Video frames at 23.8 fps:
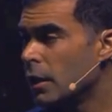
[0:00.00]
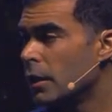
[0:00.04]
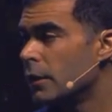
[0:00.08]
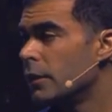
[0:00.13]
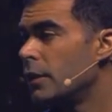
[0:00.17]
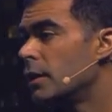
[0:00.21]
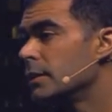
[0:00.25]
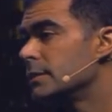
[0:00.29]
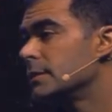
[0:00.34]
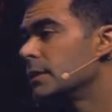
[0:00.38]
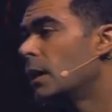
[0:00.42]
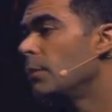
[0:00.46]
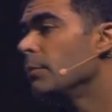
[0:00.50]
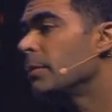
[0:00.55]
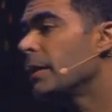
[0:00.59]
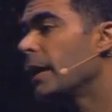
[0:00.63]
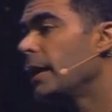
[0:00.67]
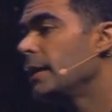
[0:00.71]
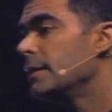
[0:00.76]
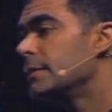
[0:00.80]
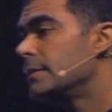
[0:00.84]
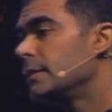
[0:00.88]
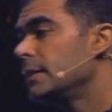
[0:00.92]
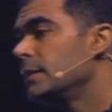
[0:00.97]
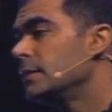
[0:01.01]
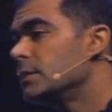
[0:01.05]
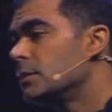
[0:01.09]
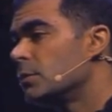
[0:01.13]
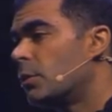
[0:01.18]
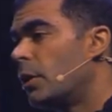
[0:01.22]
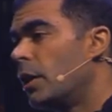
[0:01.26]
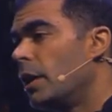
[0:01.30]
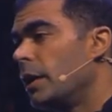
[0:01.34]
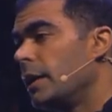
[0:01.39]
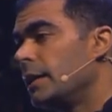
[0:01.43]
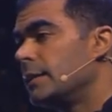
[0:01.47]
There are some cases
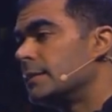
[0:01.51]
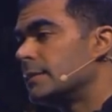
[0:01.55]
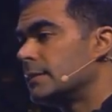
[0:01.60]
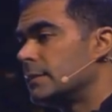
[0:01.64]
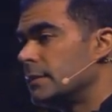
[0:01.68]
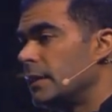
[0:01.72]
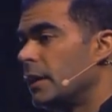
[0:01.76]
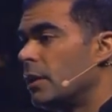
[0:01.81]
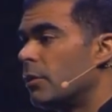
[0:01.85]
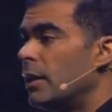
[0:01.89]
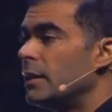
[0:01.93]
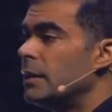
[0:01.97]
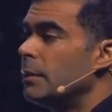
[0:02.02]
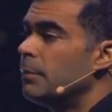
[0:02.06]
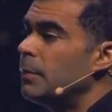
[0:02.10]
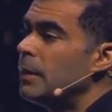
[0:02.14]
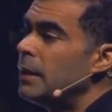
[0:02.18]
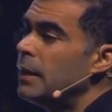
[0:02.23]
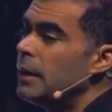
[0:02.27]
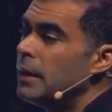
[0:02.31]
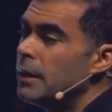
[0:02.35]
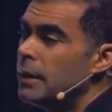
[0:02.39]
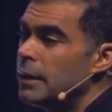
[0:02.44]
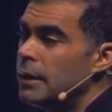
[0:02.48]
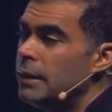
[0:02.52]
where it's incredibly